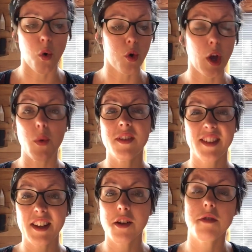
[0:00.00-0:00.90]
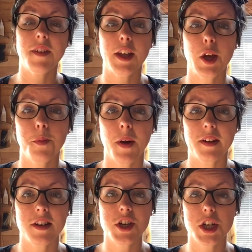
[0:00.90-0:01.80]
or go and see an RVGO
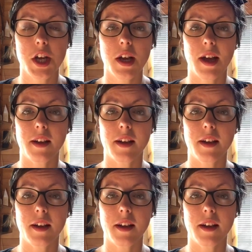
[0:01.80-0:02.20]
practitioner